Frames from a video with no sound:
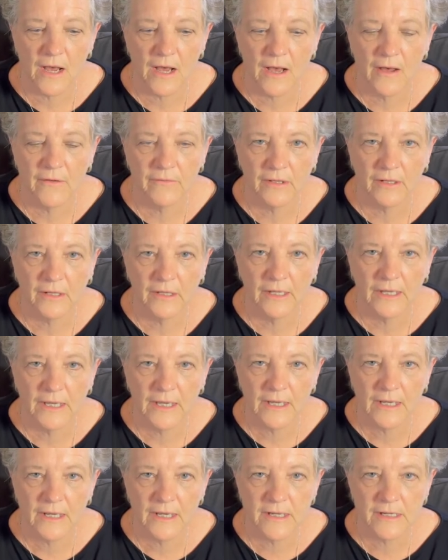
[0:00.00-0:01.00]
of the
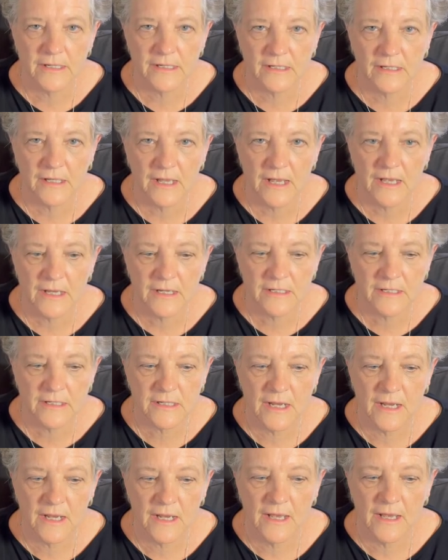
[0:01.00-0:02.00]
lien is
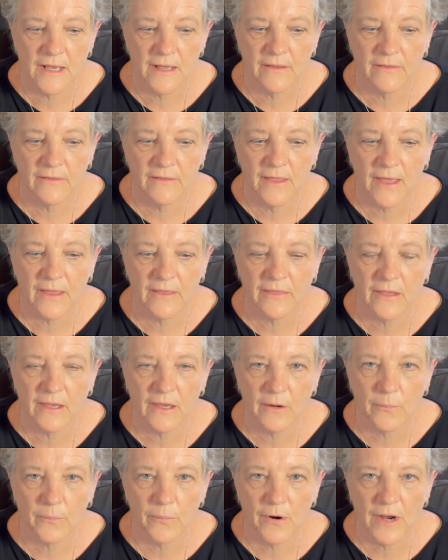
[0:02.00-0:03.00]
less than the
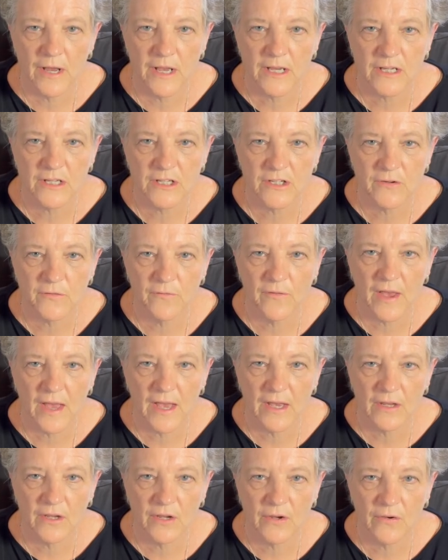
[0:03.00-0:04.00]
appraised
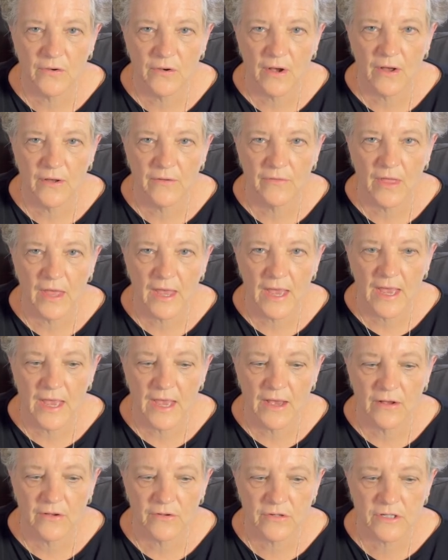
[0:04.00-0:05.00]
value of the
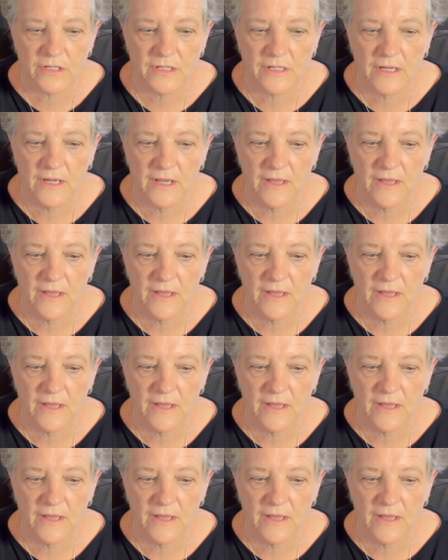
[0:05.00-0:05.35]
house.